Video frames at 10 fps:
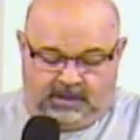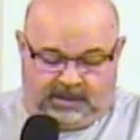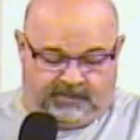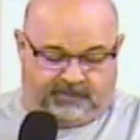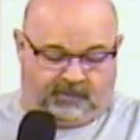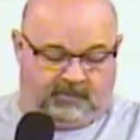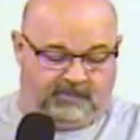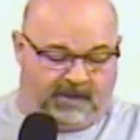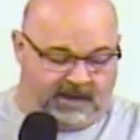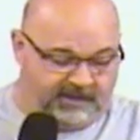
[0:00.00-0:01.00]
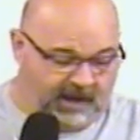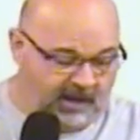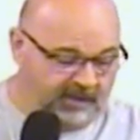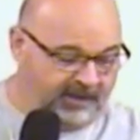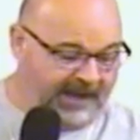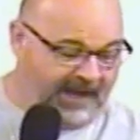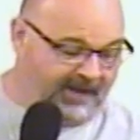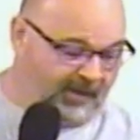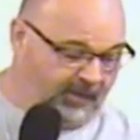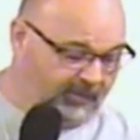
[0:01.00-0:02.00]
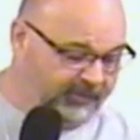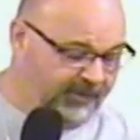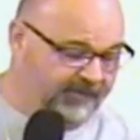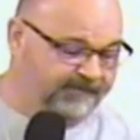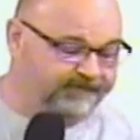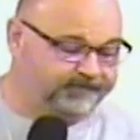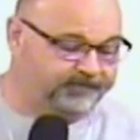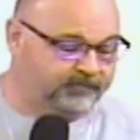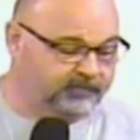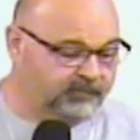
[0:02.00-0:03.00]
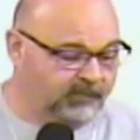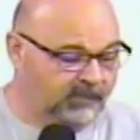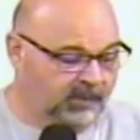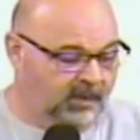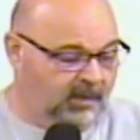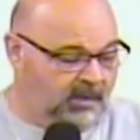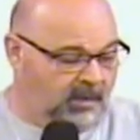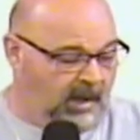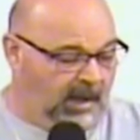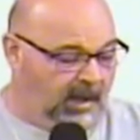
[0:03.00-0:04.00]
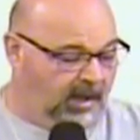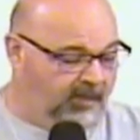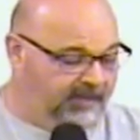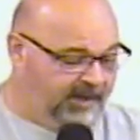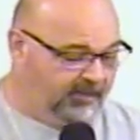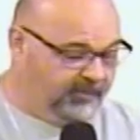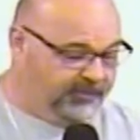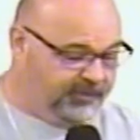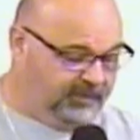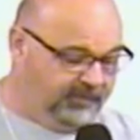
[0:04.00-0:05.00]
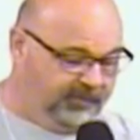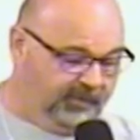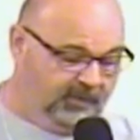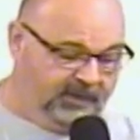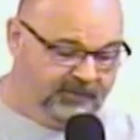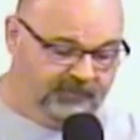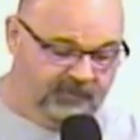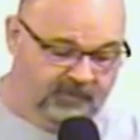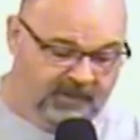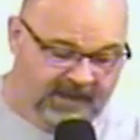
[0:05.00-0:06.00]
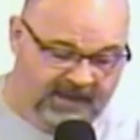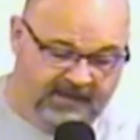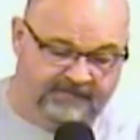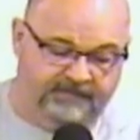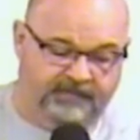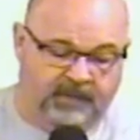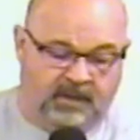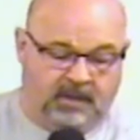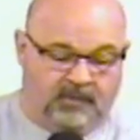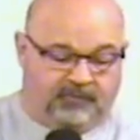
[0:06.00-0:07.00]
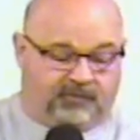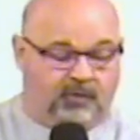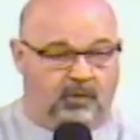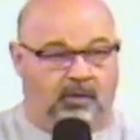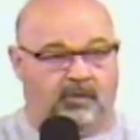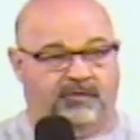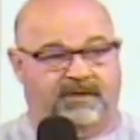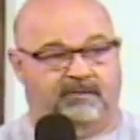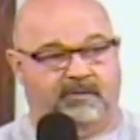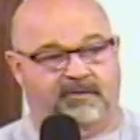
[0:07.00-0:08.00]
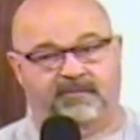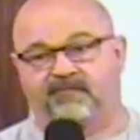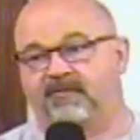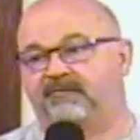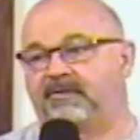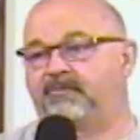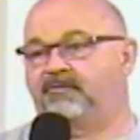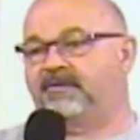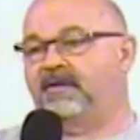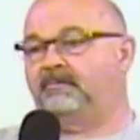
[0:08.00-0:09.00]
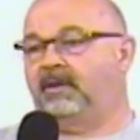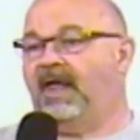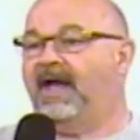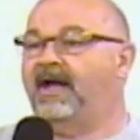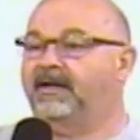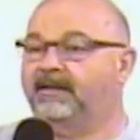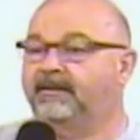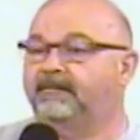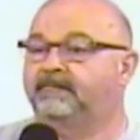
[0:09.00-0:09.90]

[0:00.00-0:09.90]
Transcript: And so when my daughter got older, uh, they were, she was going to a school that was 50% black.